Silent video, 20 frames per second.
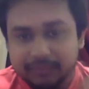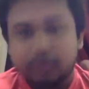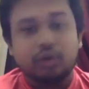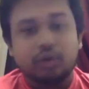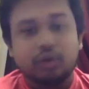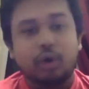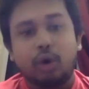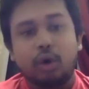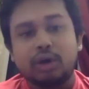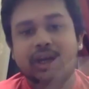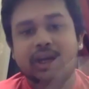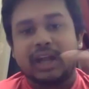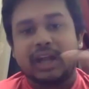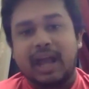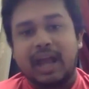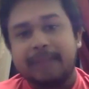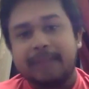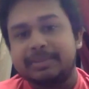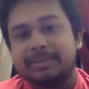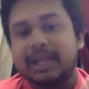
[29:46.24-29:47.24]
don't
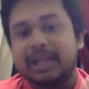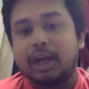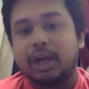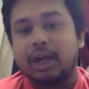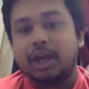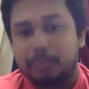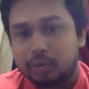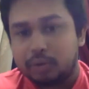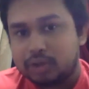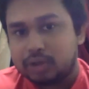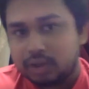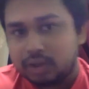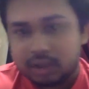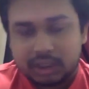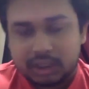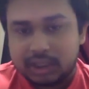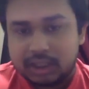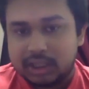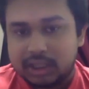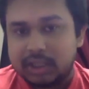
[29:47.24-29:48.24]
grab that
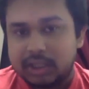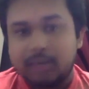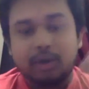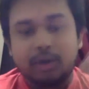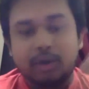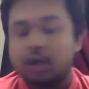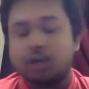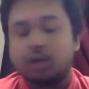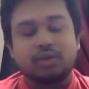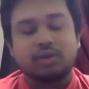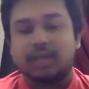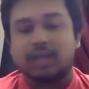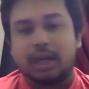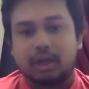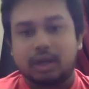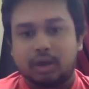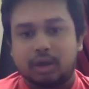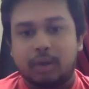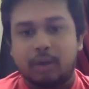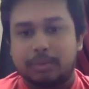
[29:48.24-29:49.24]
opportunity, you will lose that
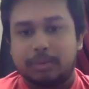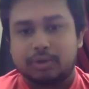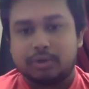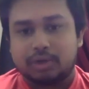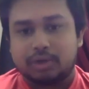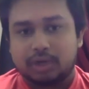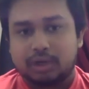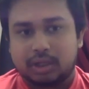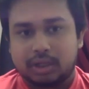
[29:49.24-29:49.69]
opportunity.